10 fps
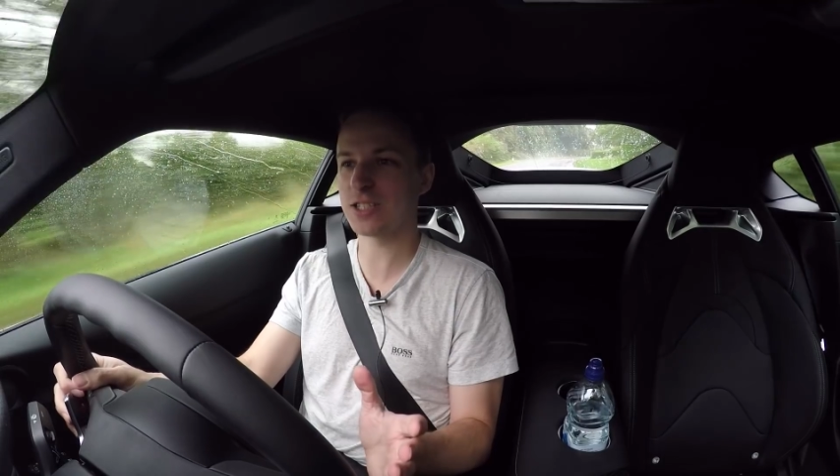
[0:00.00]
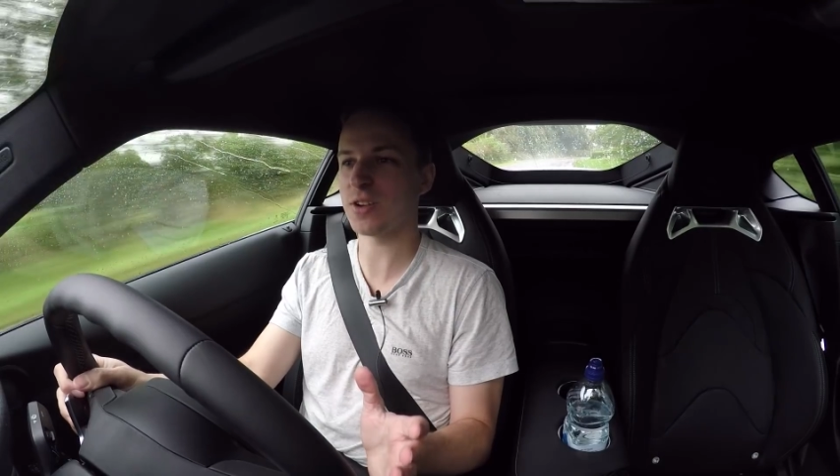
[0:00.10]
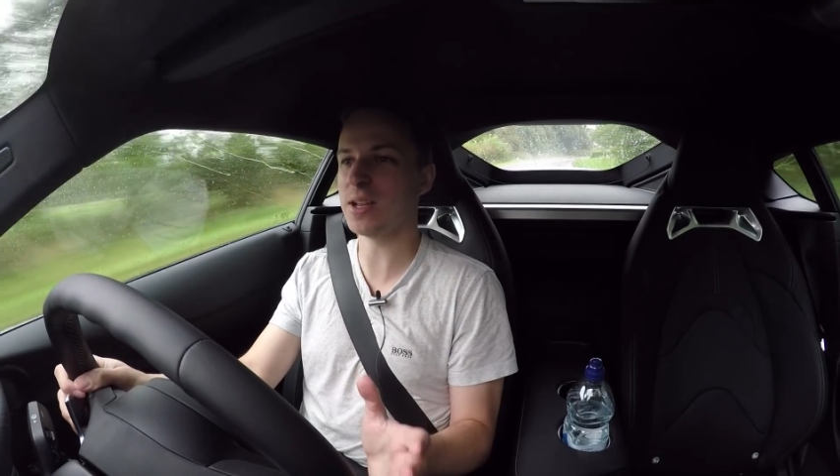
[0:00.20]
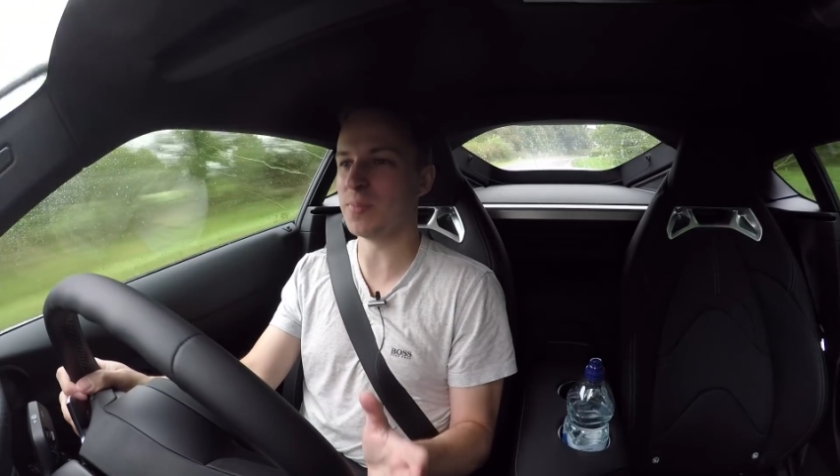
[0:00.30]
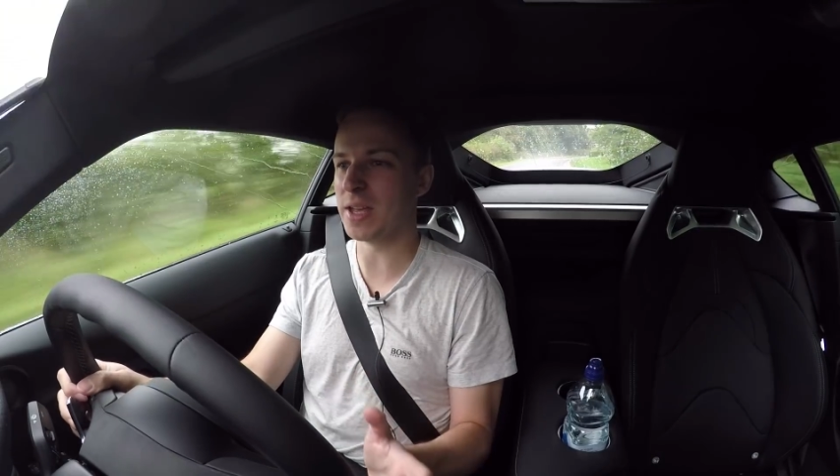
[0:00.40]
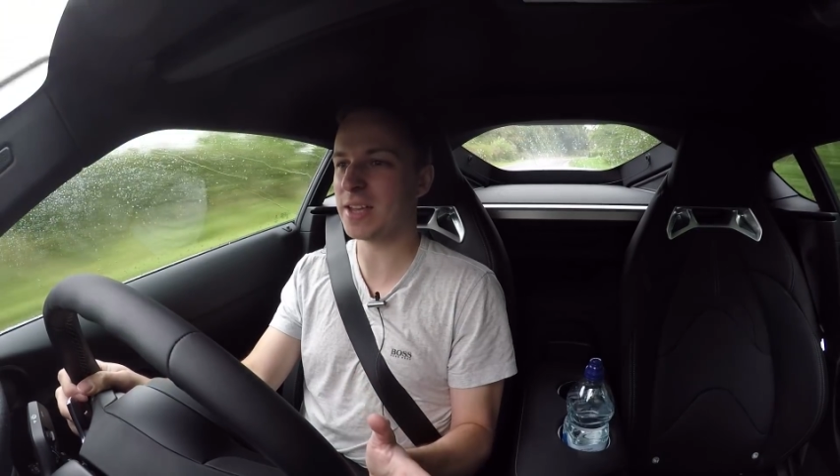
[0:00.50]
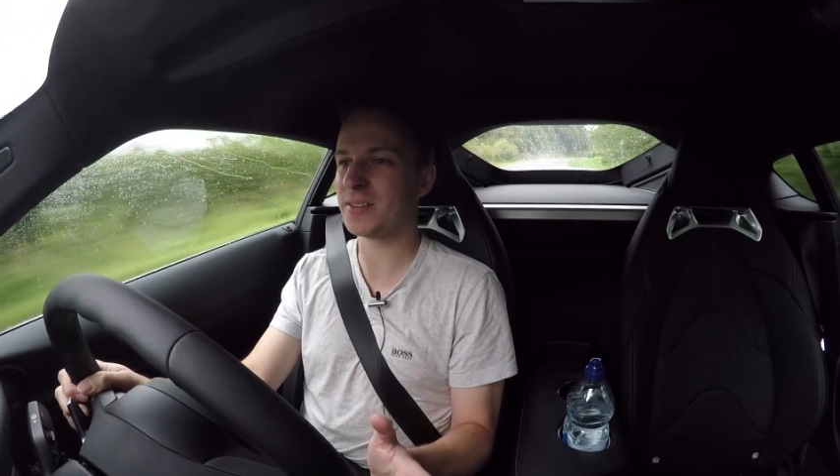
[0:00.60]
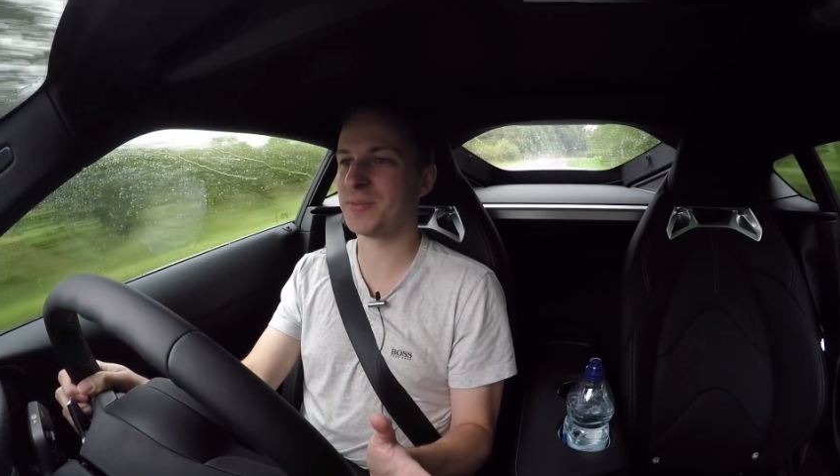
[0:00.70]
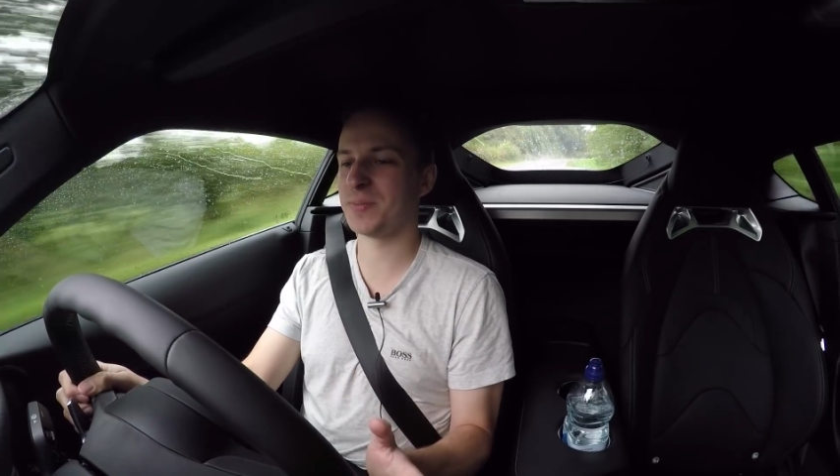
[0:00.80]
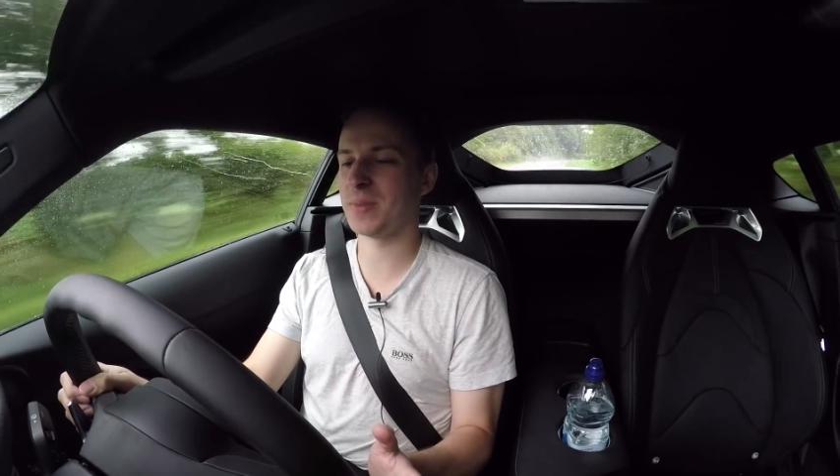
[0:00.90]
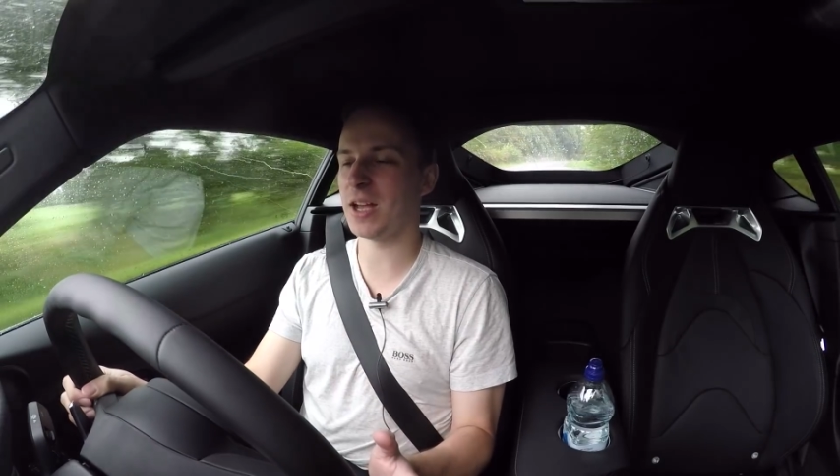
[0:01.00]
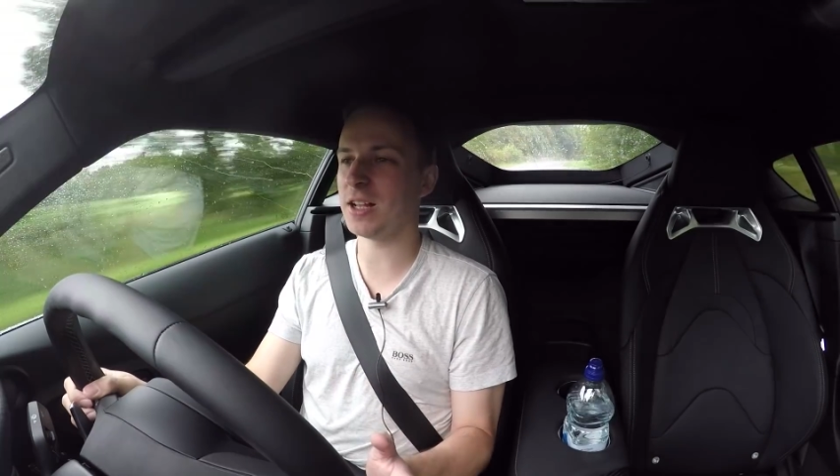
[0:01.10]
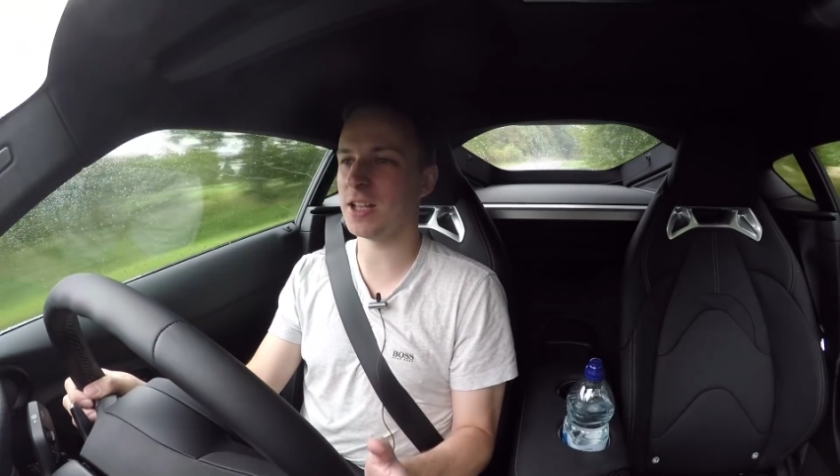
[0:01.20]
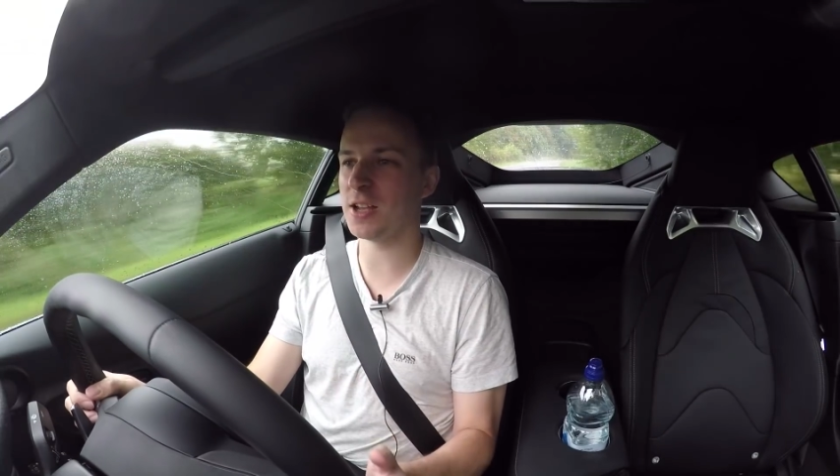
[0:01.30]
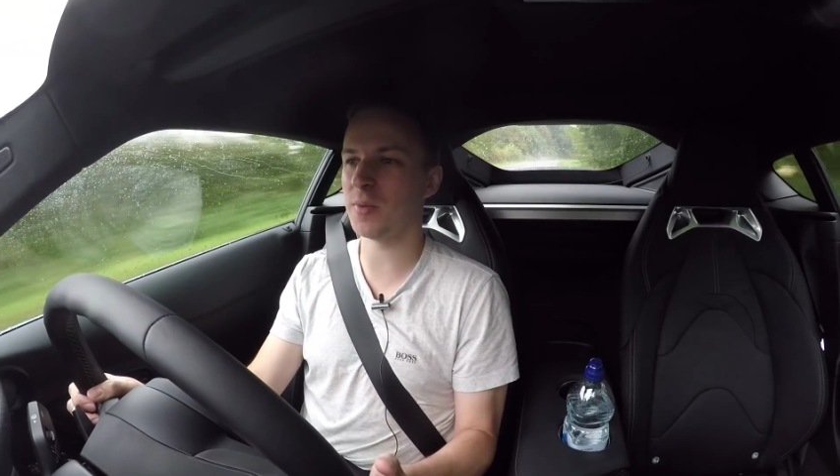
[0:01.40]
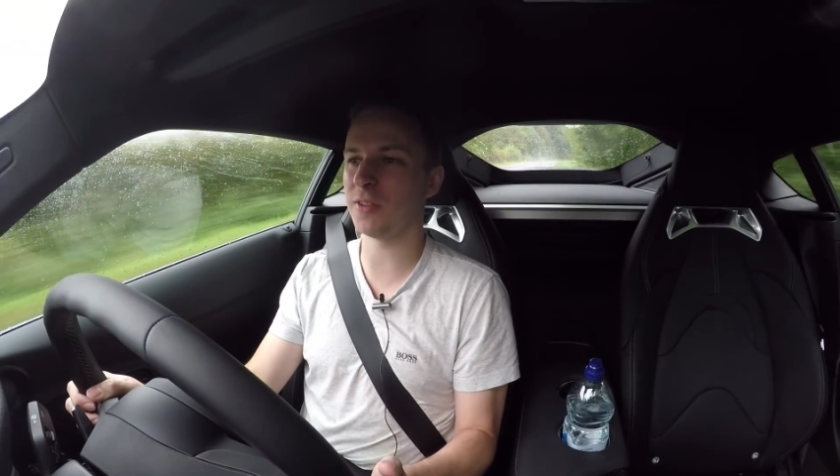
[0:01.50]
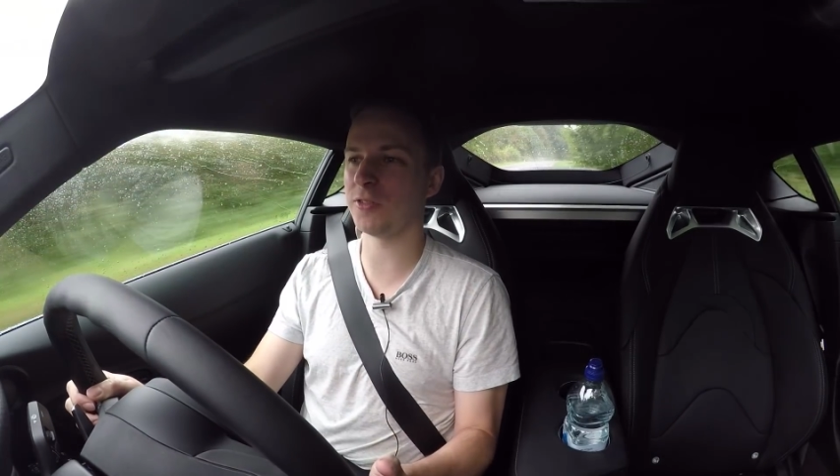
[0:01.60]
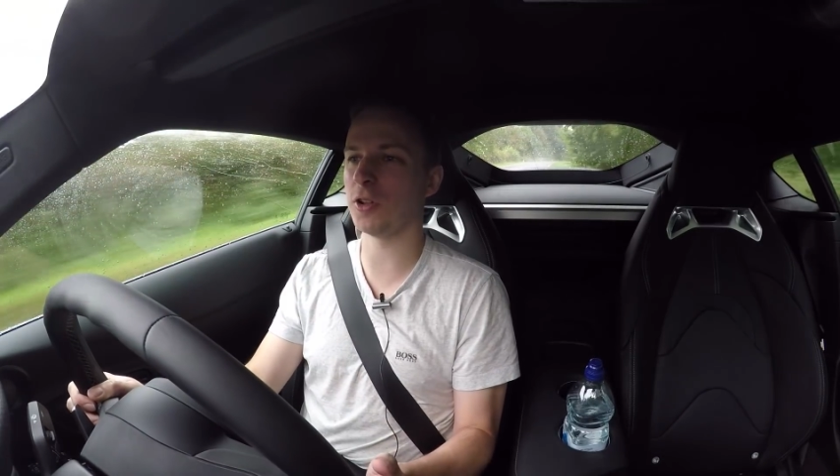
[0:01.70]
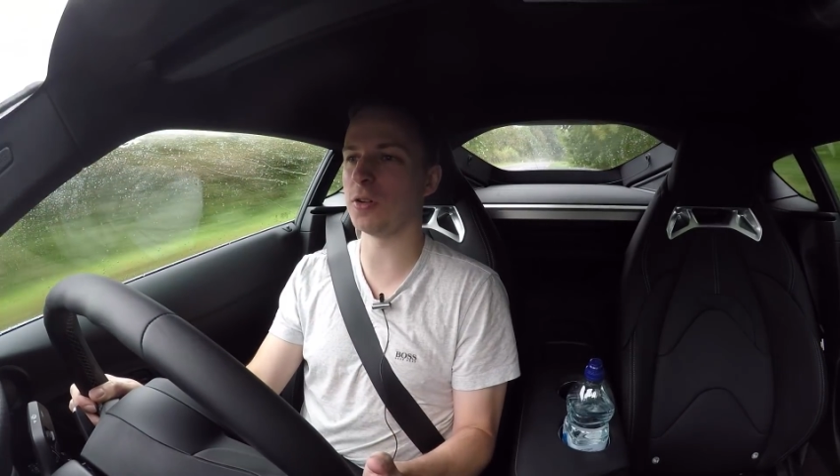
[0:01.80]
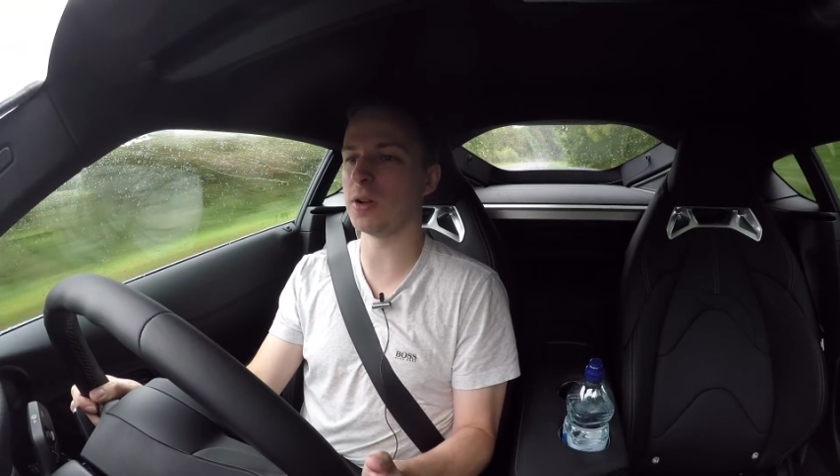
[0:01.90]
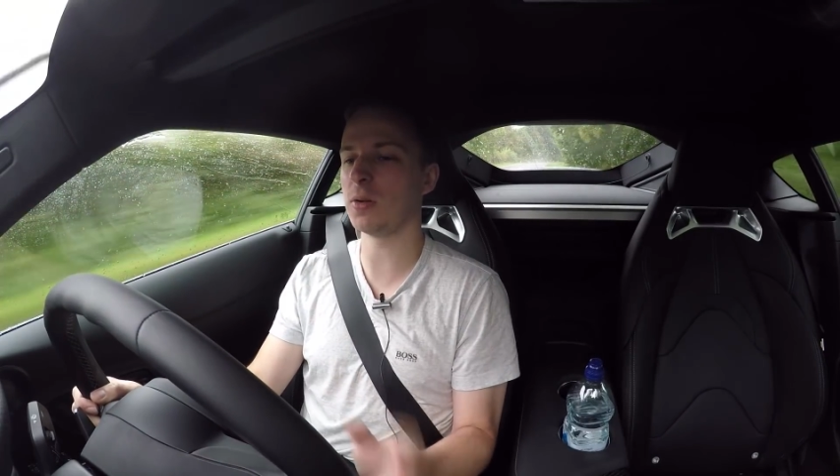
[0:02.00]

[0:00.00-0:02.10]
straight bit, I'll floor it.